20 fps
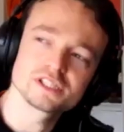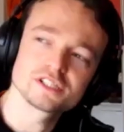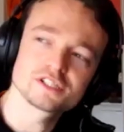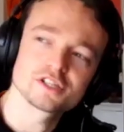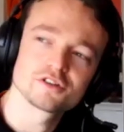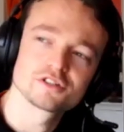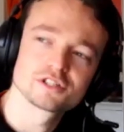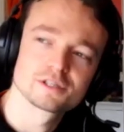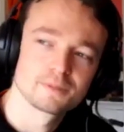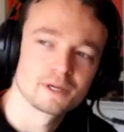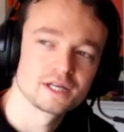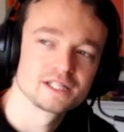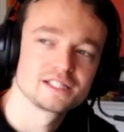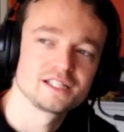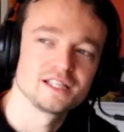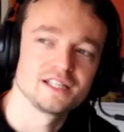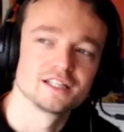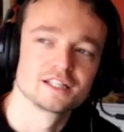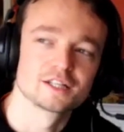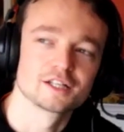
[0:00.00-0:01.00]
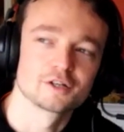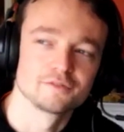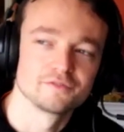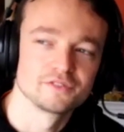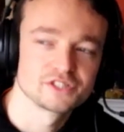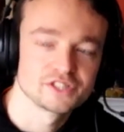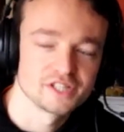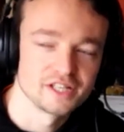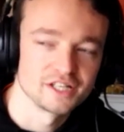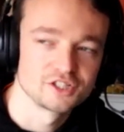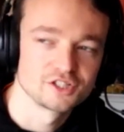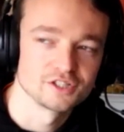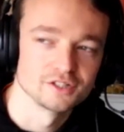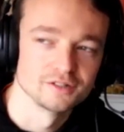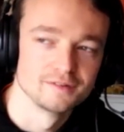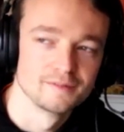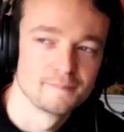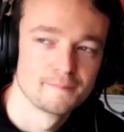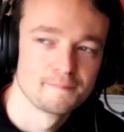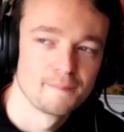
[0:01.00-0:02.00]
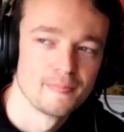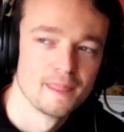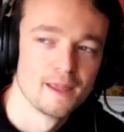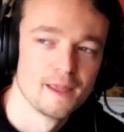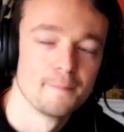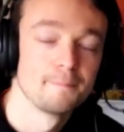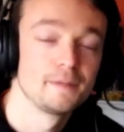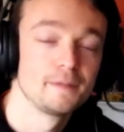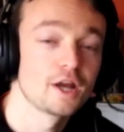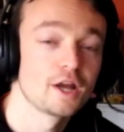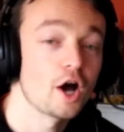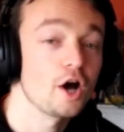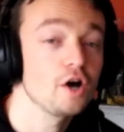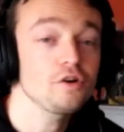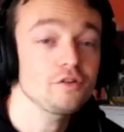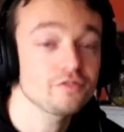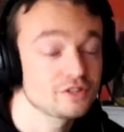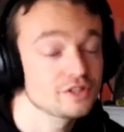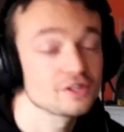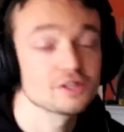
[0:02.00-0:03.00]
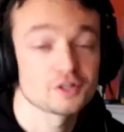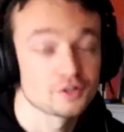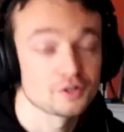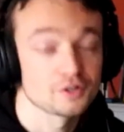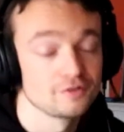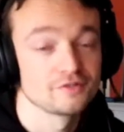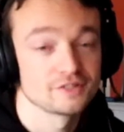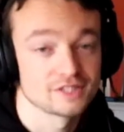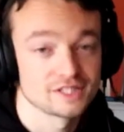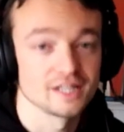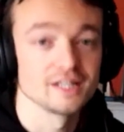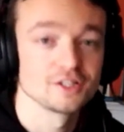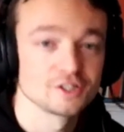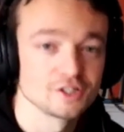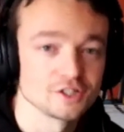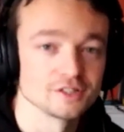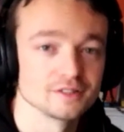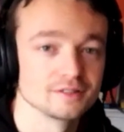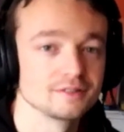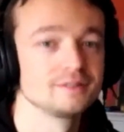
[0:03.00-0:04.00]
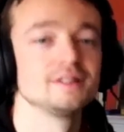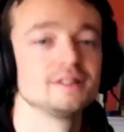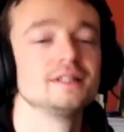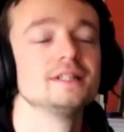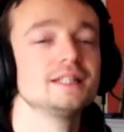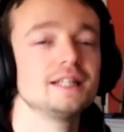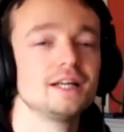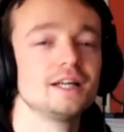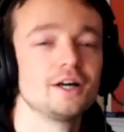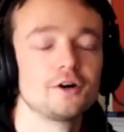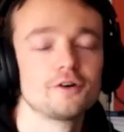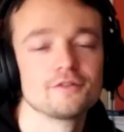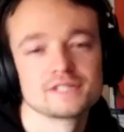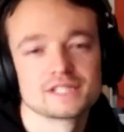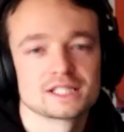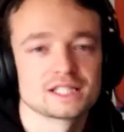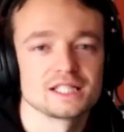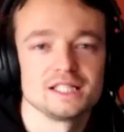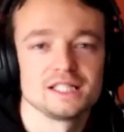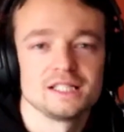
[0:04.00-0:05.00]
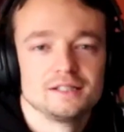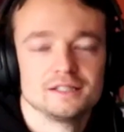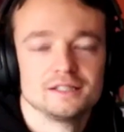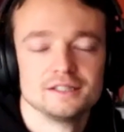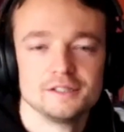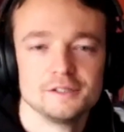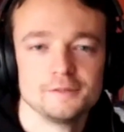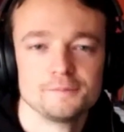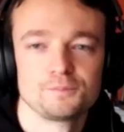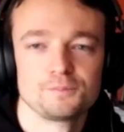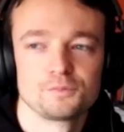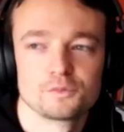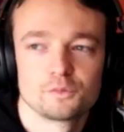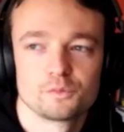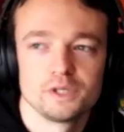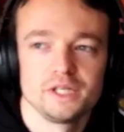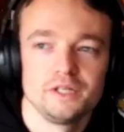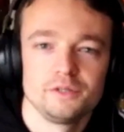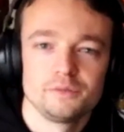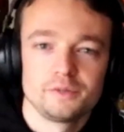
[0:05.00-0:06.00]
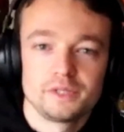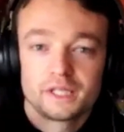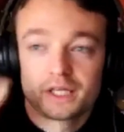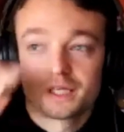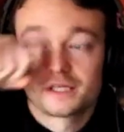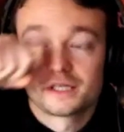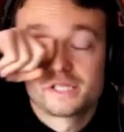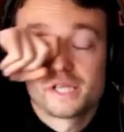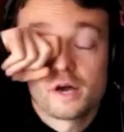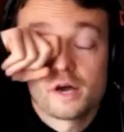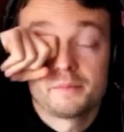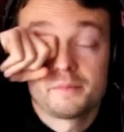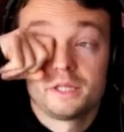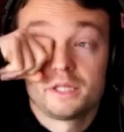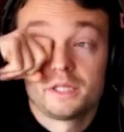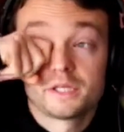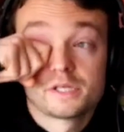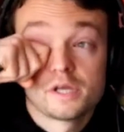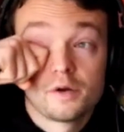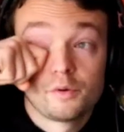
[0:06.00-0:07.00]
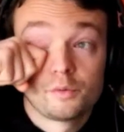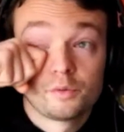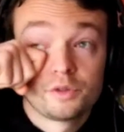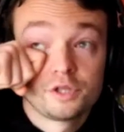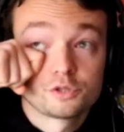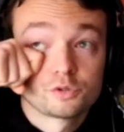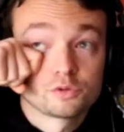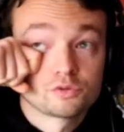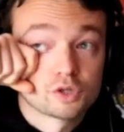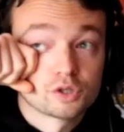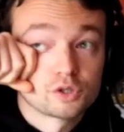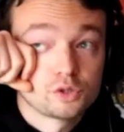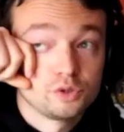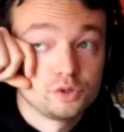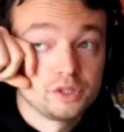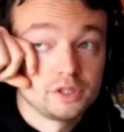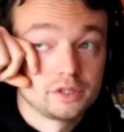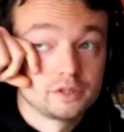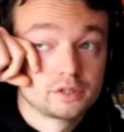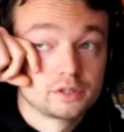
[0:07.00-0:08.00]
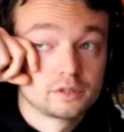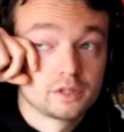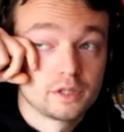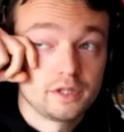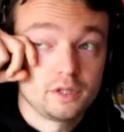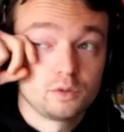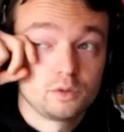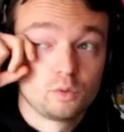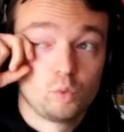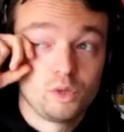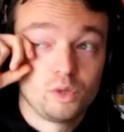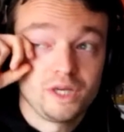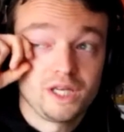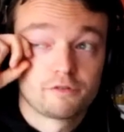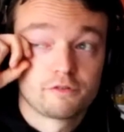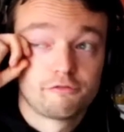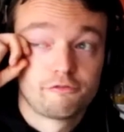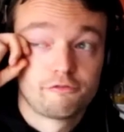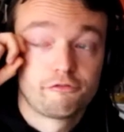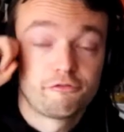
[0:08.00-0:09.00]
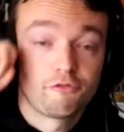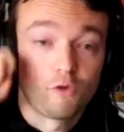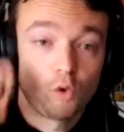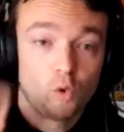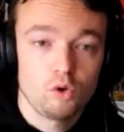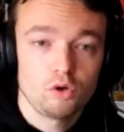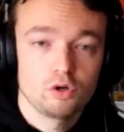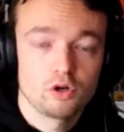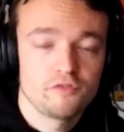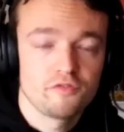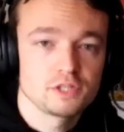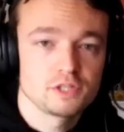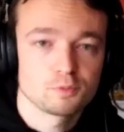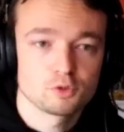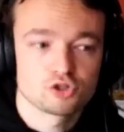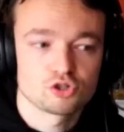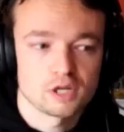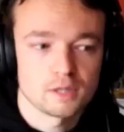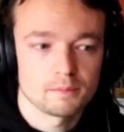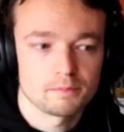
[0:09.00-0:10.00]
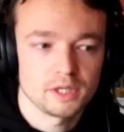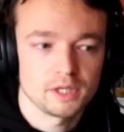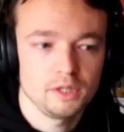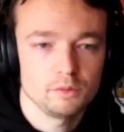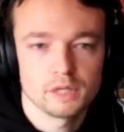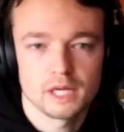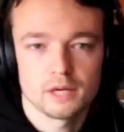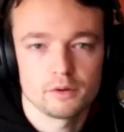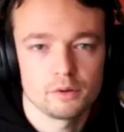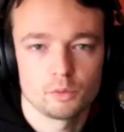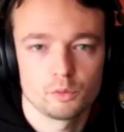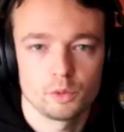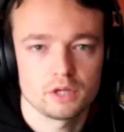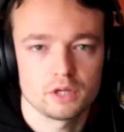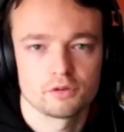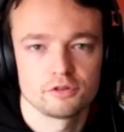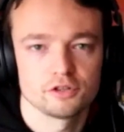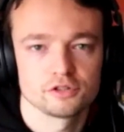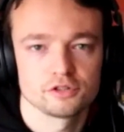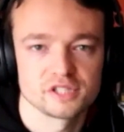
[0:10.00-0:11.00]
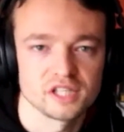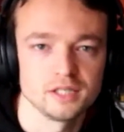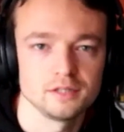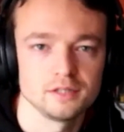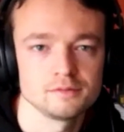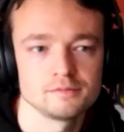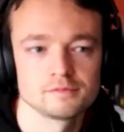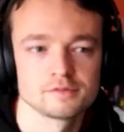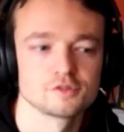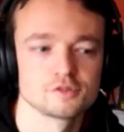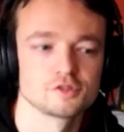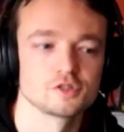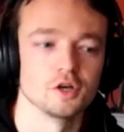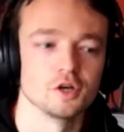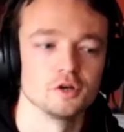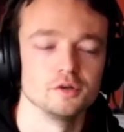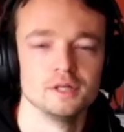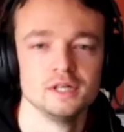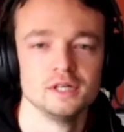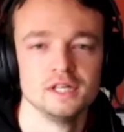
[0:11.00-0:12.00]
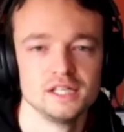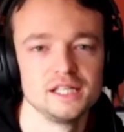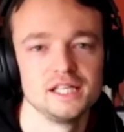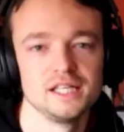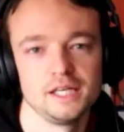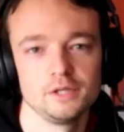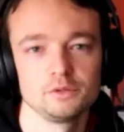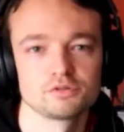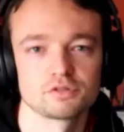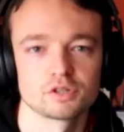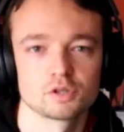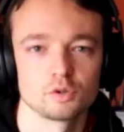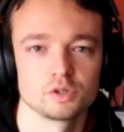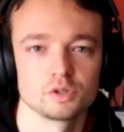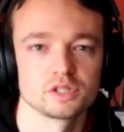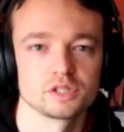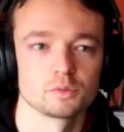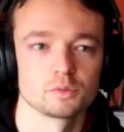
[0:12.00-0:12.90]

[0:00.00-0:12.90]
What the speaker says: so spicy in the conversation, but after the conversation, obviously, we then continue. I mean, this was recorded, I think, week 4 of Eastbourne Trampoline. We're now at week 13, so it was recorded a